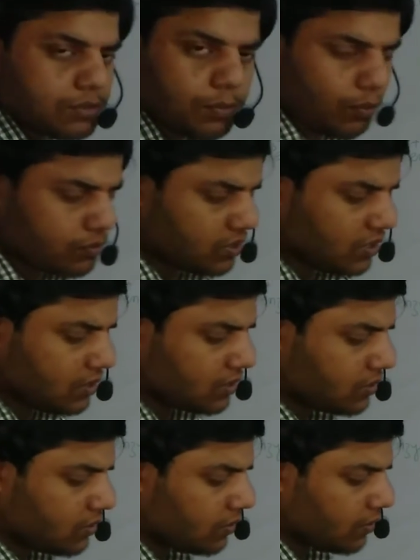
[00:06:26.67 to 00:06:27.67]

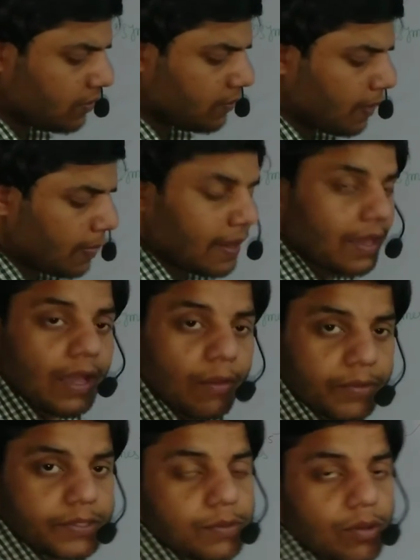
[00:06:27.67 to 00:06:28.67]
proteins,
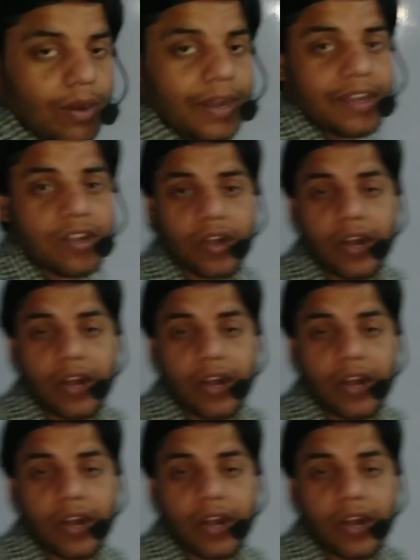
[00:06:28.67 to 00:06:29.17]
which we call it